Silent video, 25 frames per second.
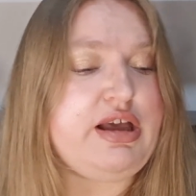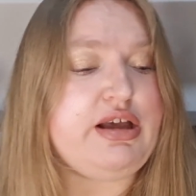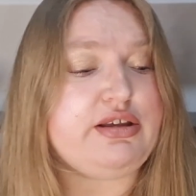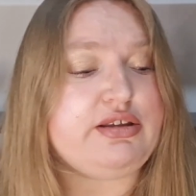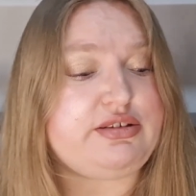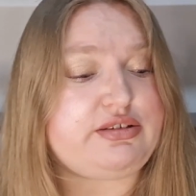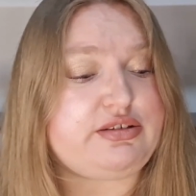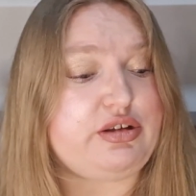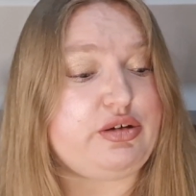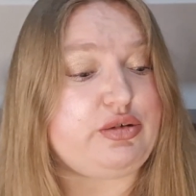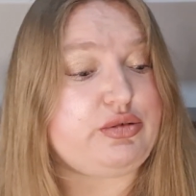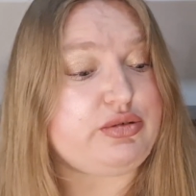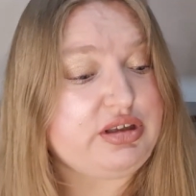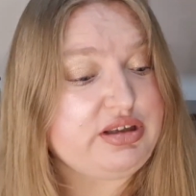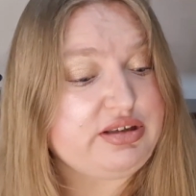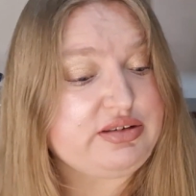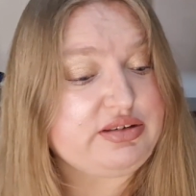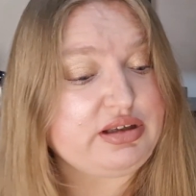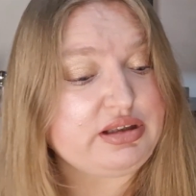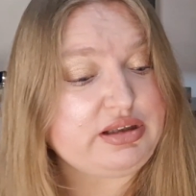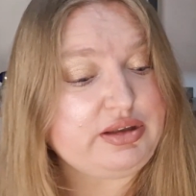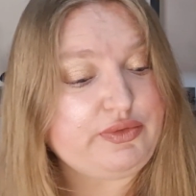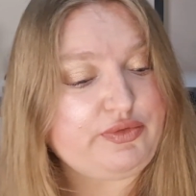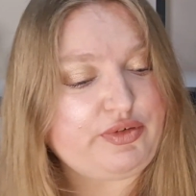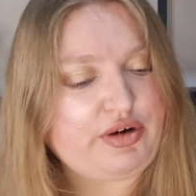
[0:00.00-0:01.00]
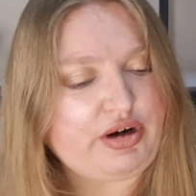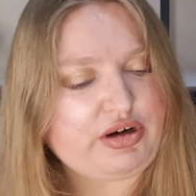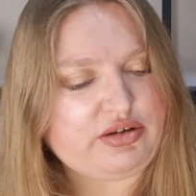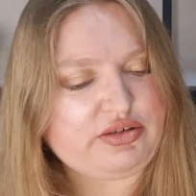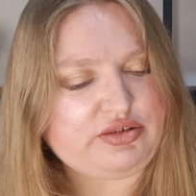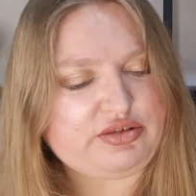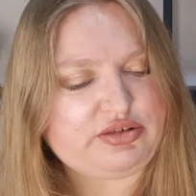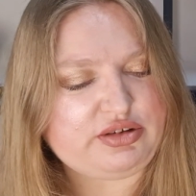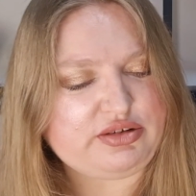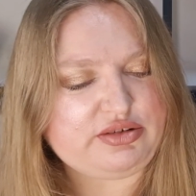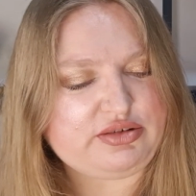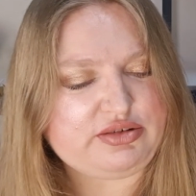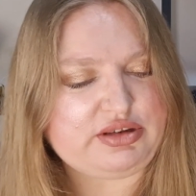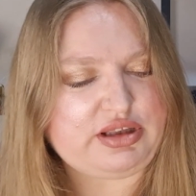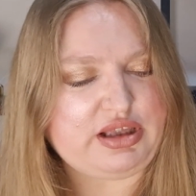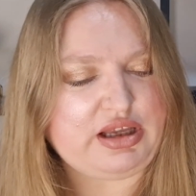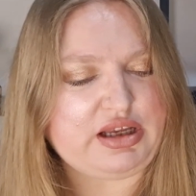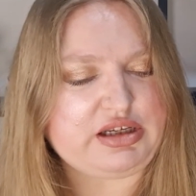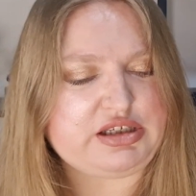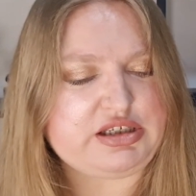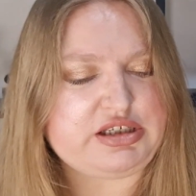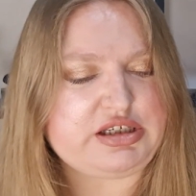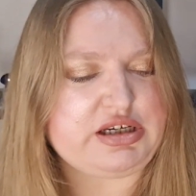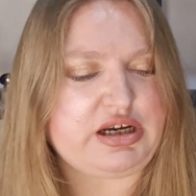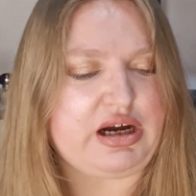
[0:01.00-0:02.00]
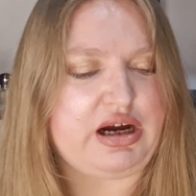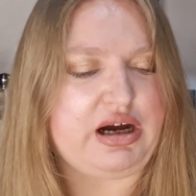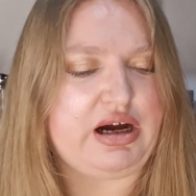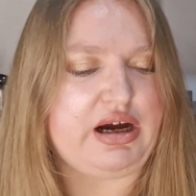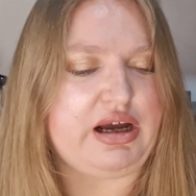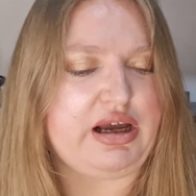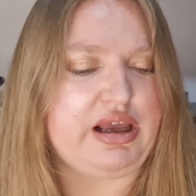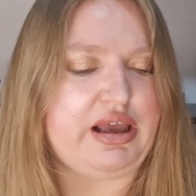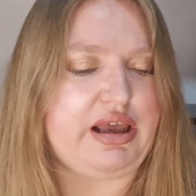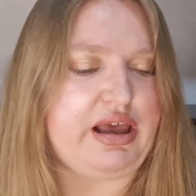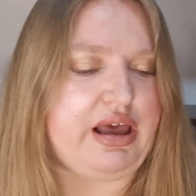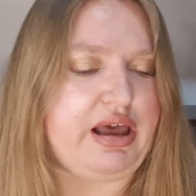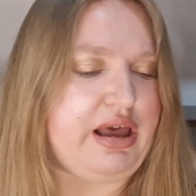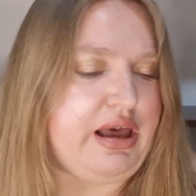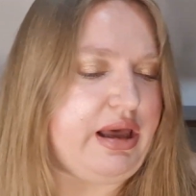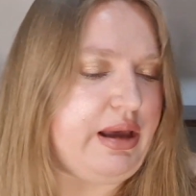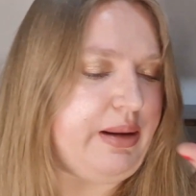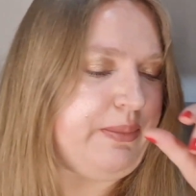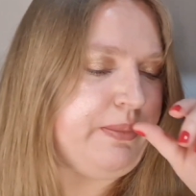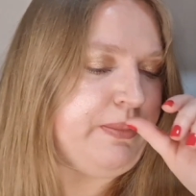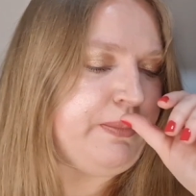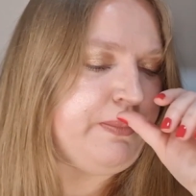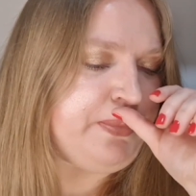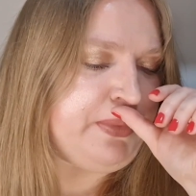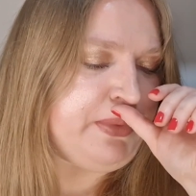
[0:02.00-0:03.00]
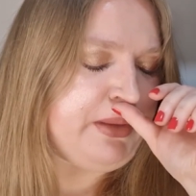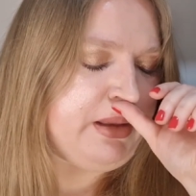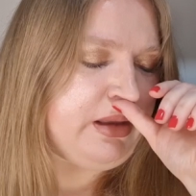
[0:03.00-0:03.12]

So these are the fragrances that I am